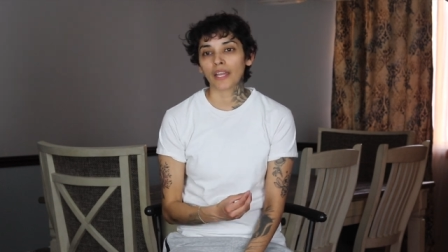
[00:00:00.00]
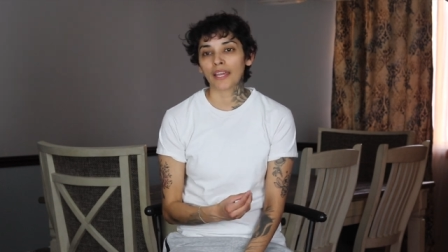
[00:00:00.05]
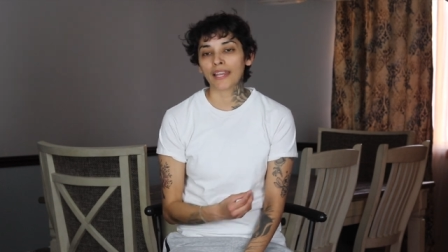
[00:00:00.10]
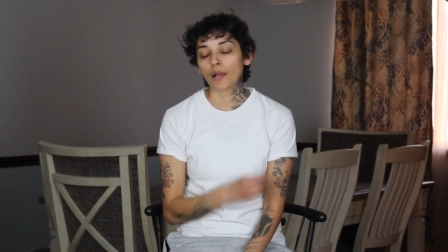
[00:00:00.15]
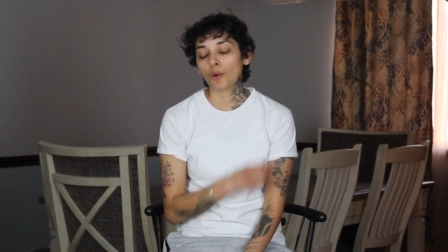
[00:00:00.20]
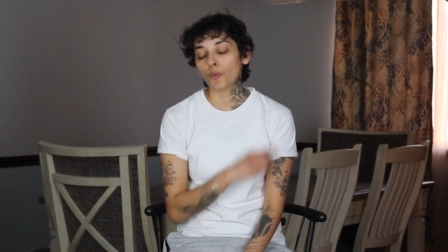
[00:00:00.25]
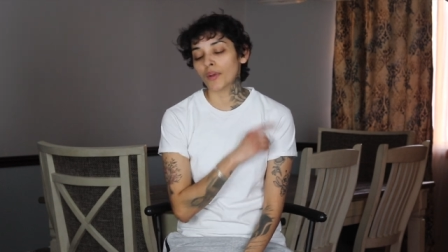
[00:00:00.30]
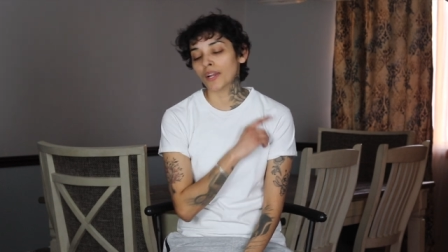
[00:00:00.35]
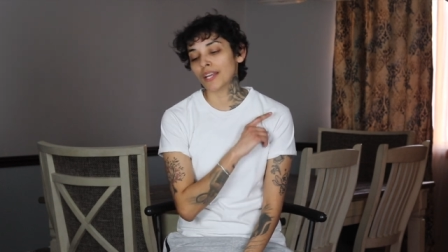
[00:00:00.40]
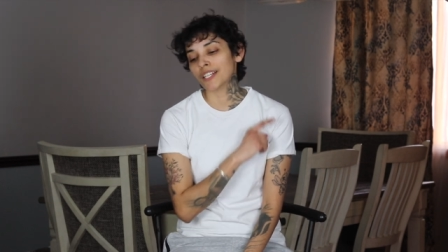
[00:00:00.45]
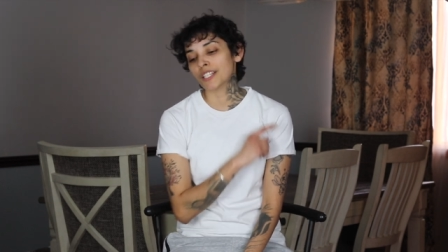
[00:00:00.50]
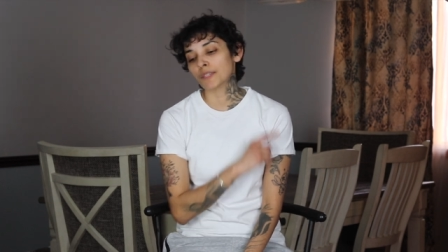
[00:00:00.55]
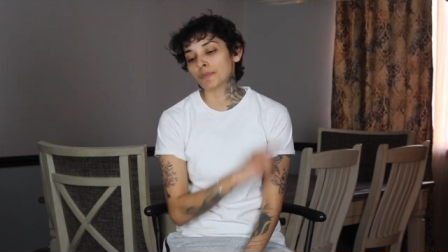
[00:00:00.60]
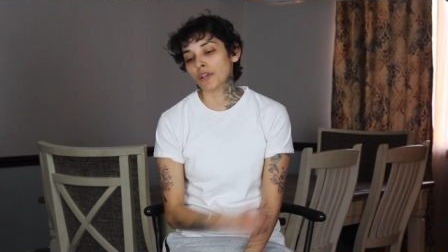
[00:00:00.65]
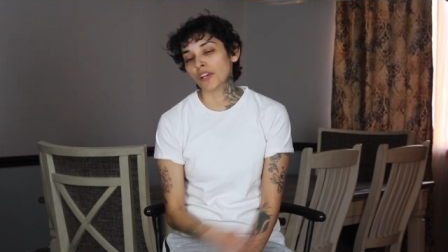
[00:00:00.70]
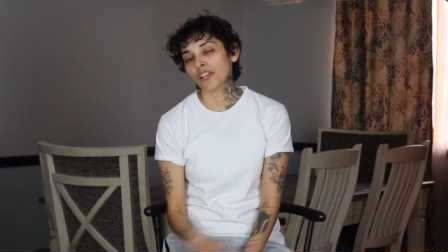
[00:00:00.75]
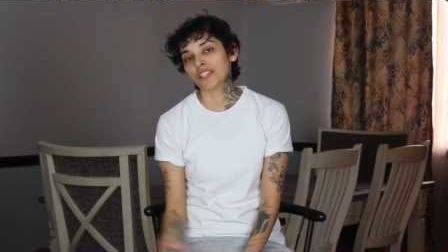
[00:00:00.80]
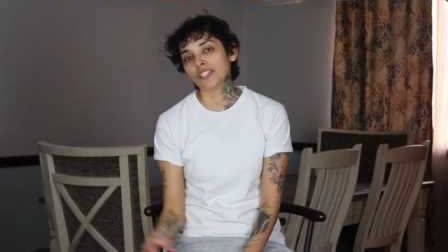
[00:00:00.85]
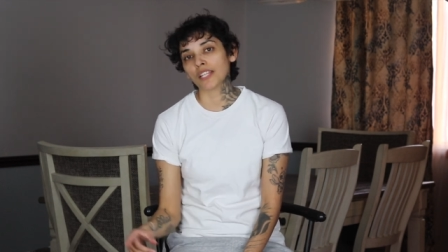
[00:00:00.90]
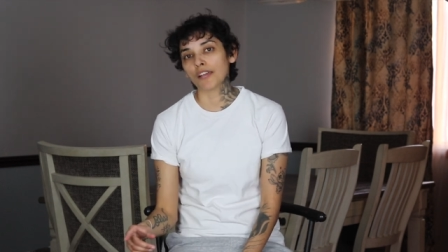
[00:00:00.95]
And I wanna
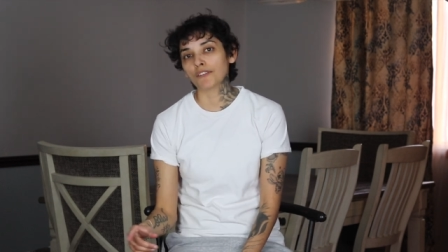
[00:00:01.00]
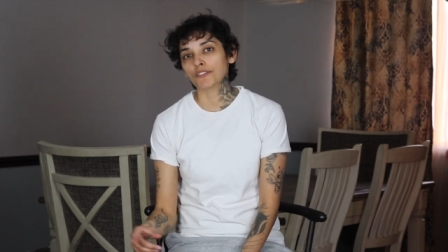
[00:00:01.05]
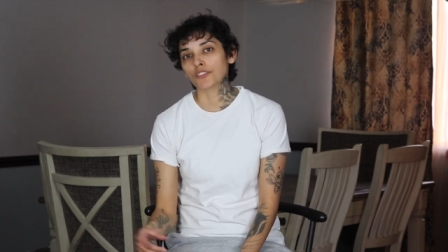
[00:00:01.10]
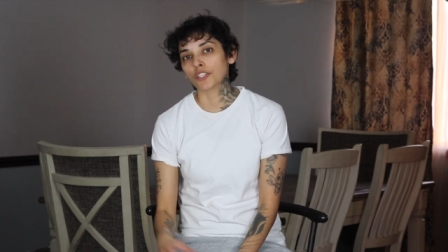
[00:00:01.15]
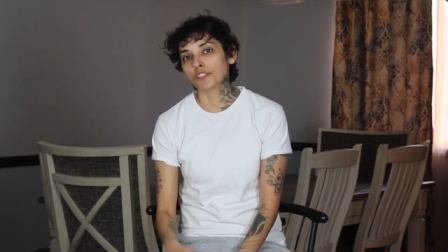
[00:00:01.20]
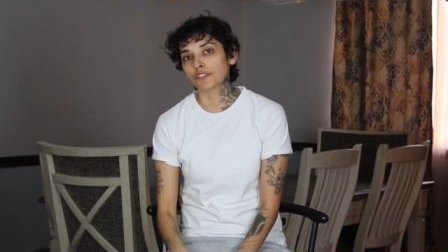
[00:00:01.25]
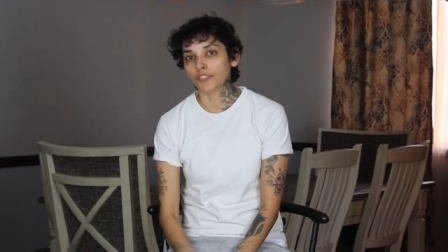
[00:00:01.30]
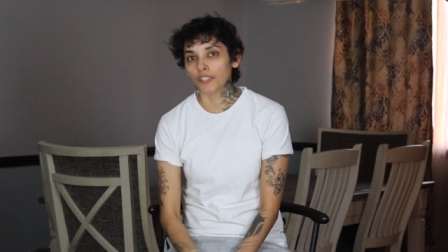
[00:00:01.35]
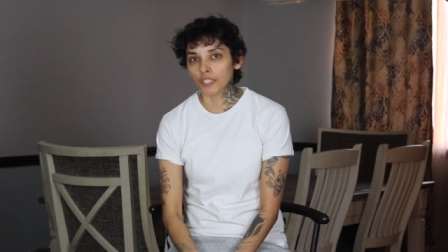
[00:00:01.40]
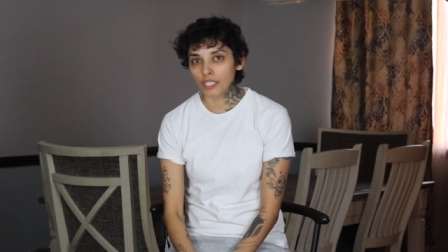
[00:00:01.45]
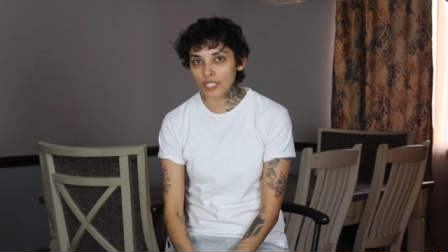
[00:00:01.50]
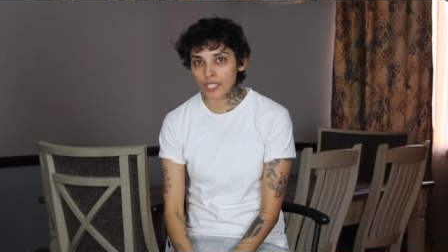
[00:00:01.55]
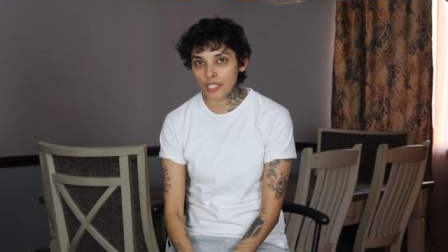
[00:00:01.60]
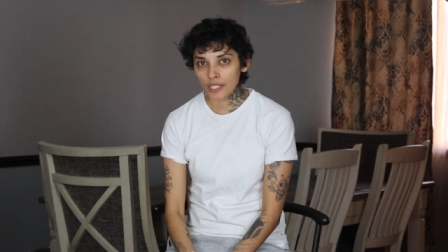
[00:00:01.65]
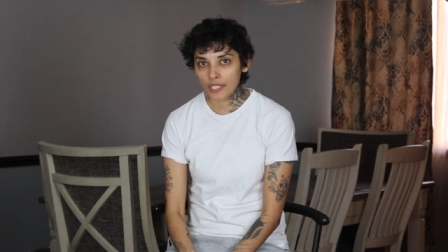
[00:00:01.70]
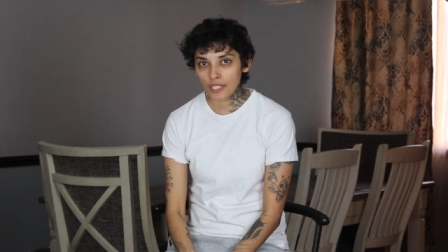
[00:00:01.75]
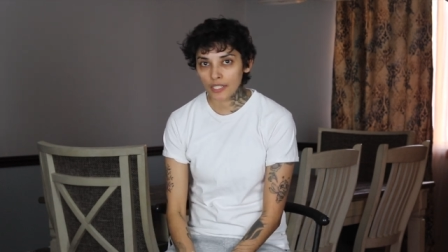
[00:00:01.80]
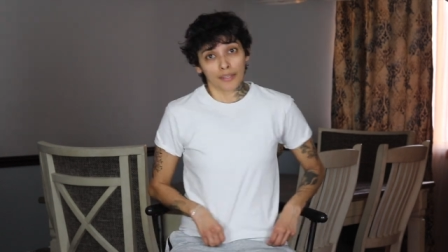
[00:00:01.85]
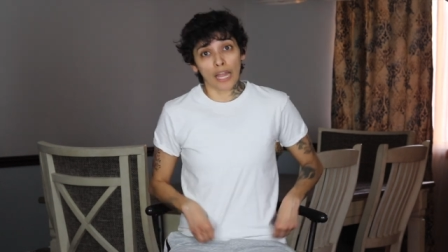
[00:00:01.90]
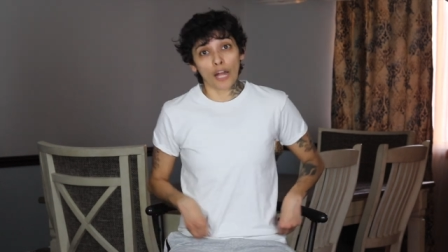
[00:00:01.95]
experience life to the
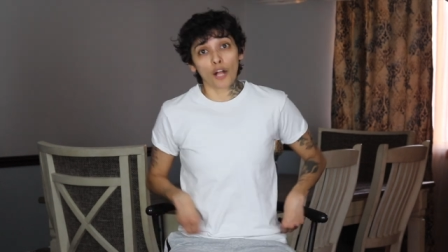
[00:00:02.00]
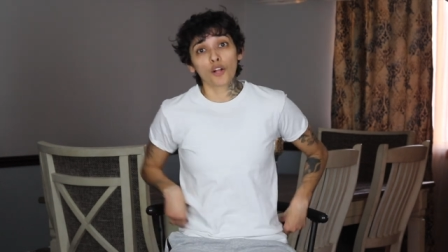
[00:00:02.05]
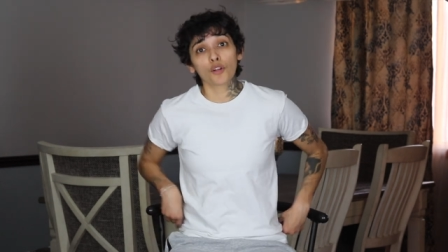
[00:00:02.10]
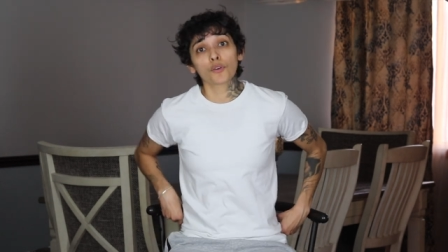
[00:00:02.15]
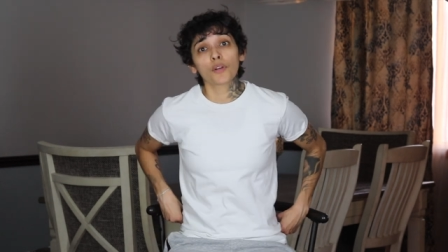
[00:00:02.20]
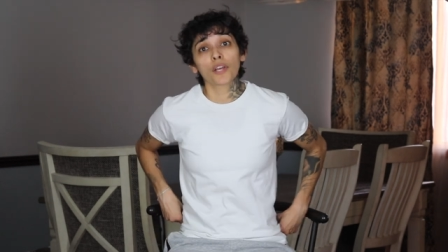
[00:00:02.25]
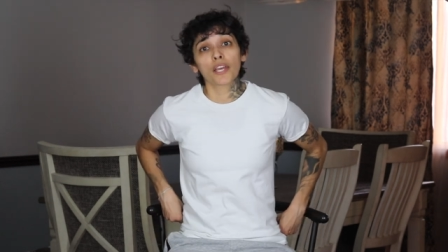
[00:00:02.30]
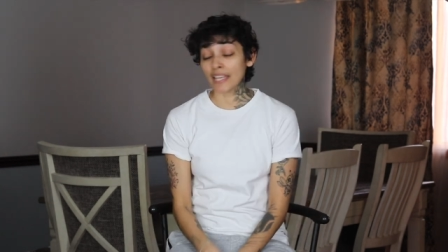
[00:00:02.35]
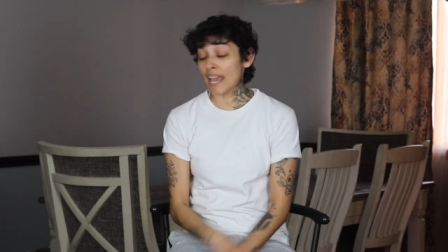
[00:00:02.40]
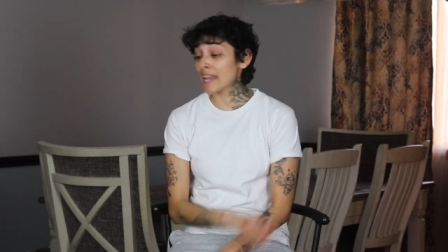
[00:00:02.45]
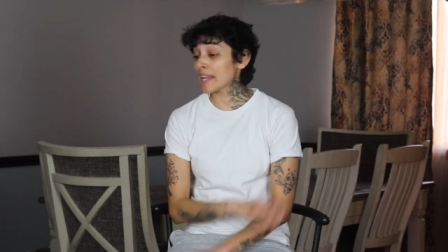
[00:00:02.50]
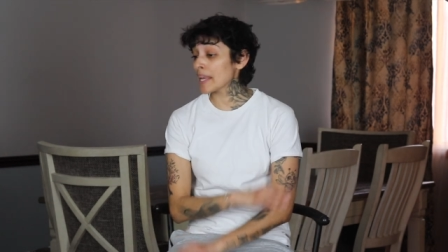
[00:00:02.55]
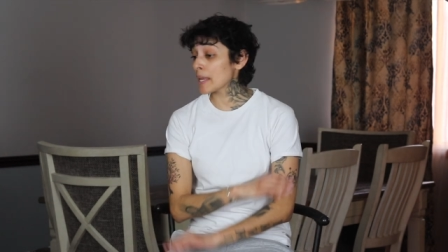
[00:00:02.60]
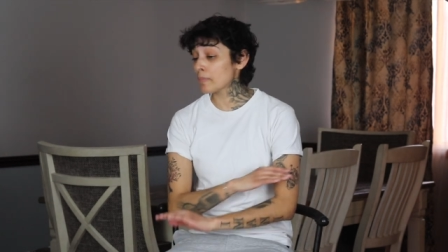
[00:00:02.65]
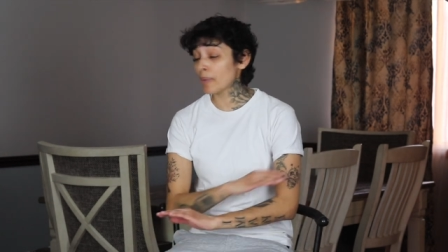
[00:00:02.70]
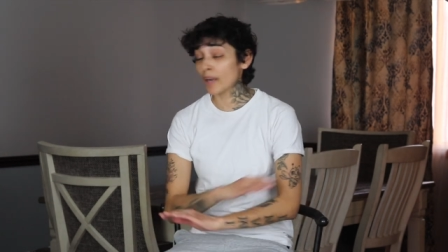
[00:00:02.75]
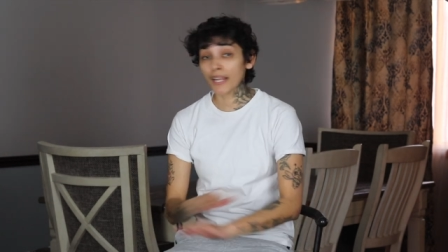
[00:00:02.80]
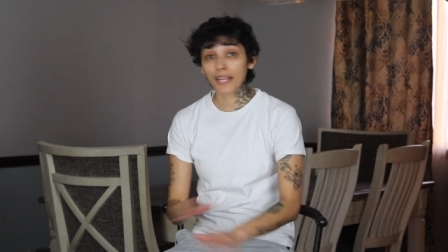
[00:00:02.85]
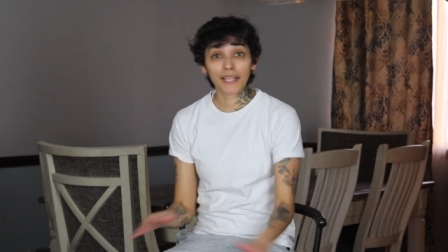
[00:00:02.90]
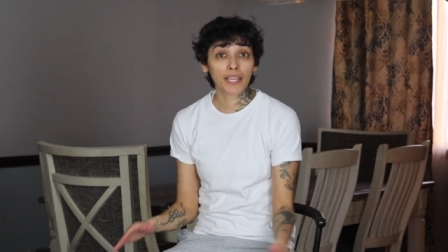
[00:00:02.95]
fullest. Now,
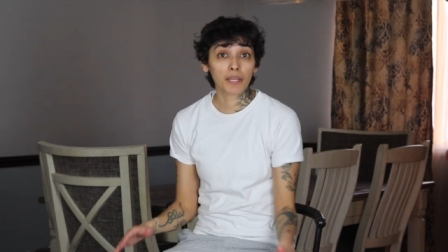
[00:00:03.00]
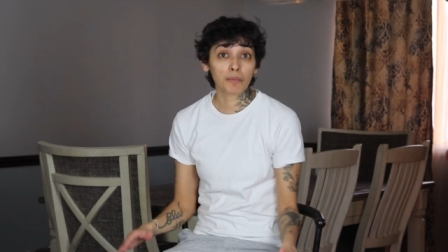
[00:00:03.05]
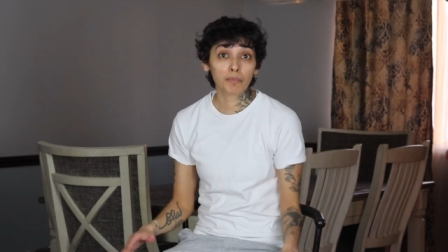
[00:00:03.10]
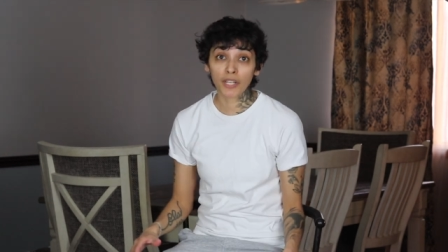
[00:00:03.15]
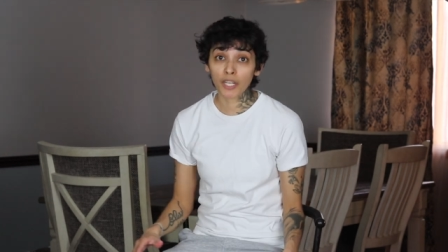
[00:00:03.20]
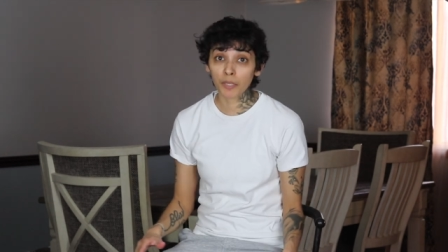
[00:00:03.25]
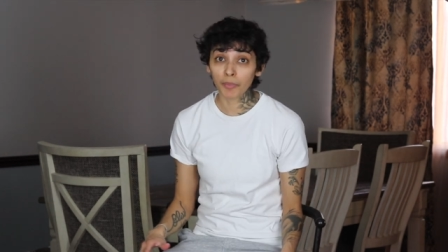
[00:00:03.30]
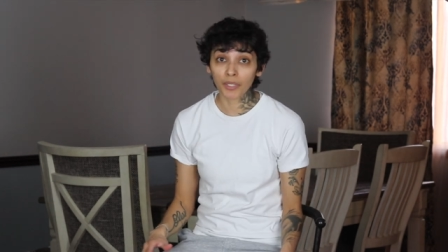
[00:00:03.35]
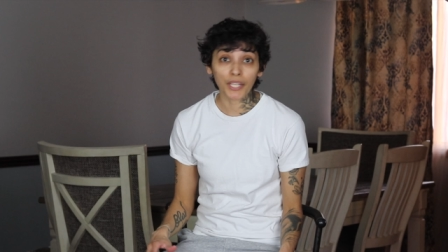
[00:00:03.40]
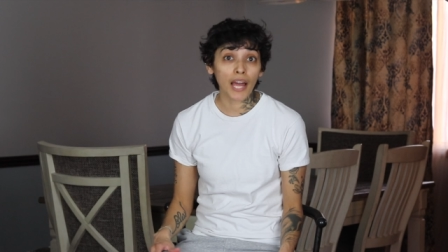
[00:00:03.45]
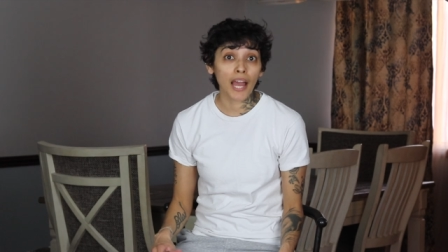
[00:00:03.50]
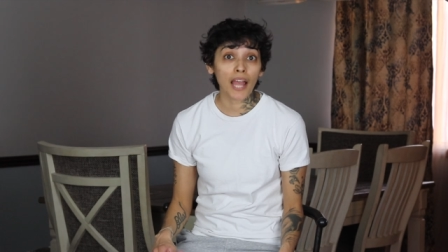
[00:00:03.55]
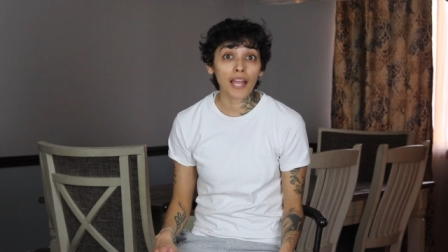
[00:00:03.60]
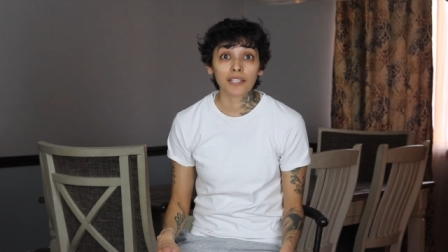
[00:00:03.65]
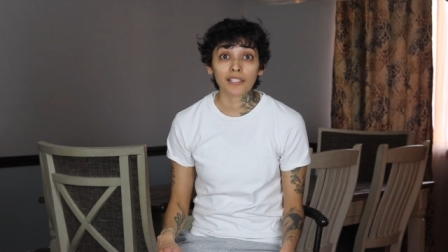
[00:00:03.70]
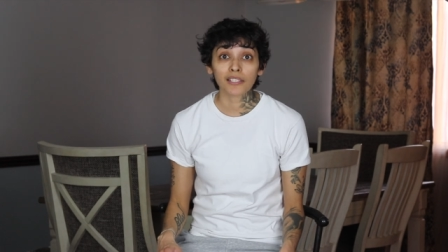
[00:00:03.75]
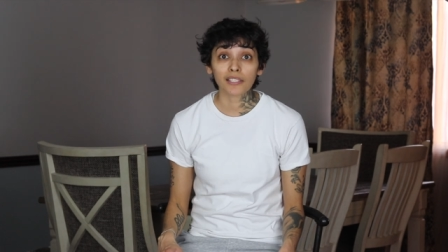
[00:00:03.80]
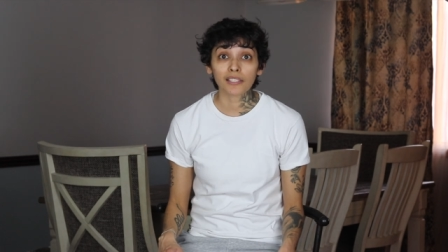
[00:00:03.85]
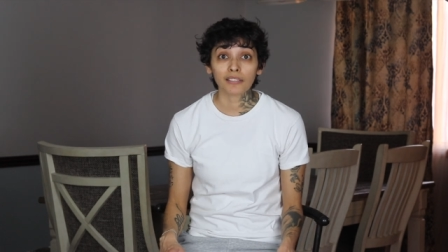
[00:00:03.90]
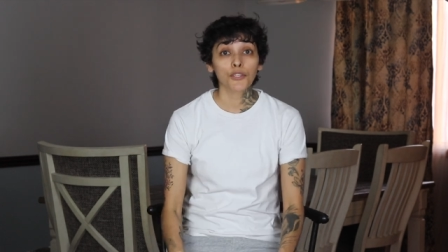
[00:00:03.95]
anybody can
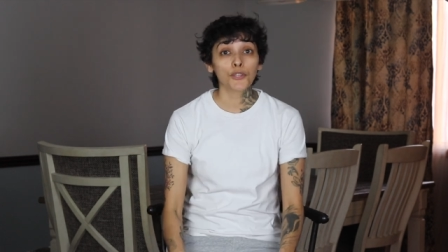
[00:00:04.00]
minimalize.